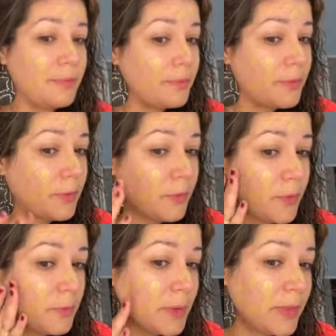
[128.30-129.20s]
So if
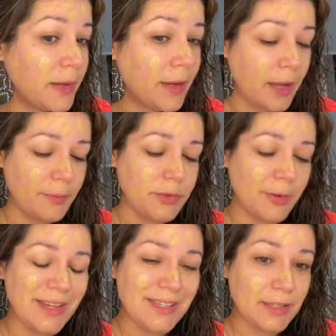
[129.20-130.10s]
you've been thinking I was
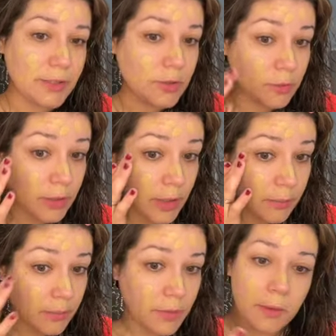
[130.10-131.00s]
crazy this whole
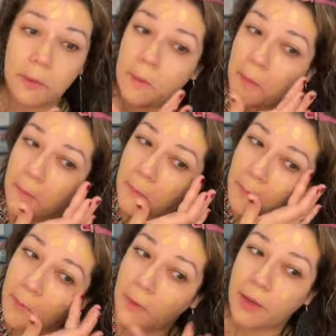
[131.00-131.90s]
time,
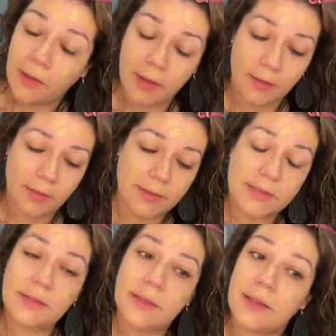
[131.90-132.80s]
looking like
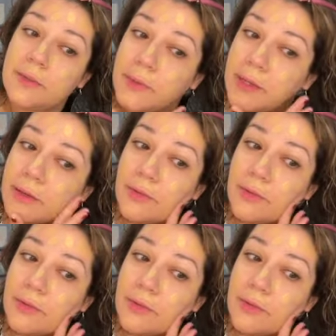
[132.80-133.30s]
this, it's because of